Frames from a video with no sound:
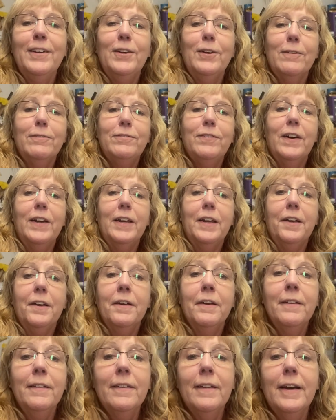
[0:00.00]
You're
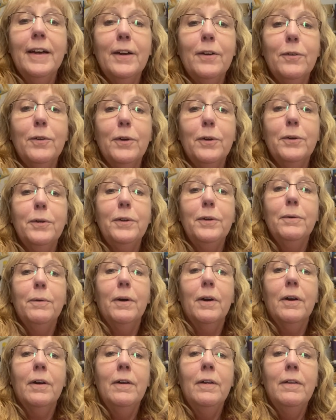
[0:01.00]
funny. I don't know who
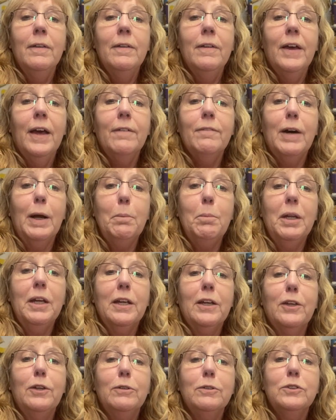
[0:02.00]
you are. Have I
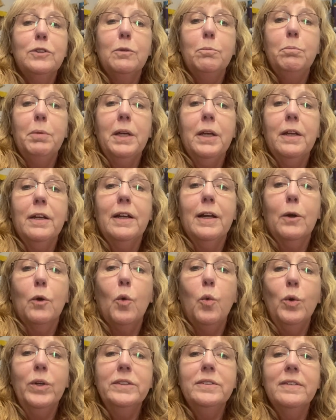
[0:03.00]
been accused of being a
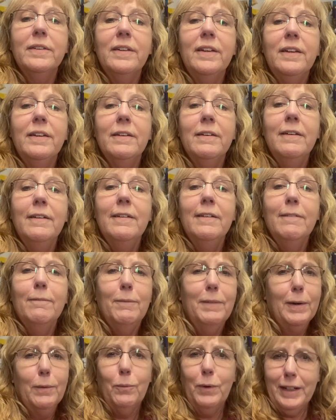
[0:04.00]
quisling?
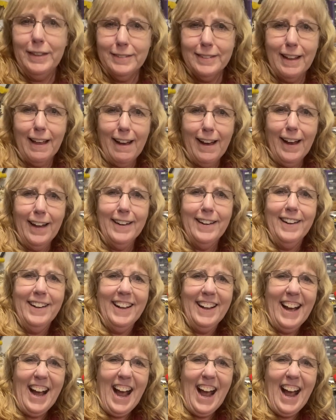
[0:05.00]
Oh, no, what is that?